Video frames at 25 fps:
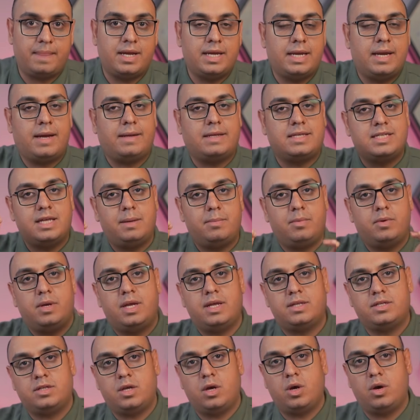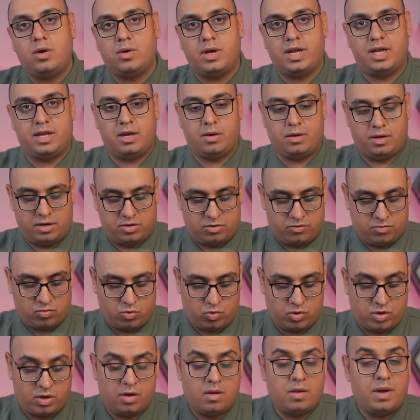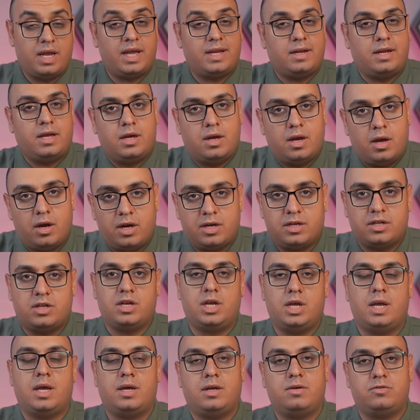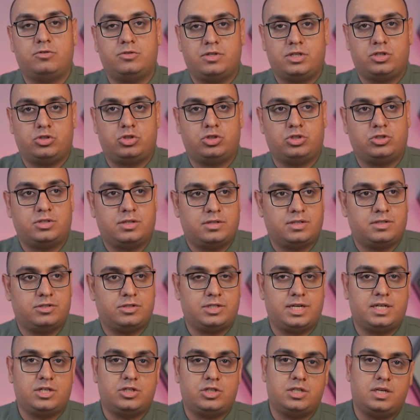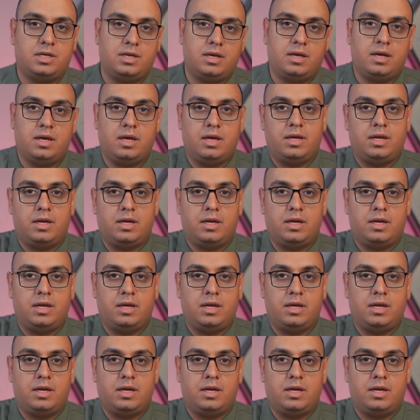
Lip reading: It separates all the areas for you, and there are a ton of features in this section.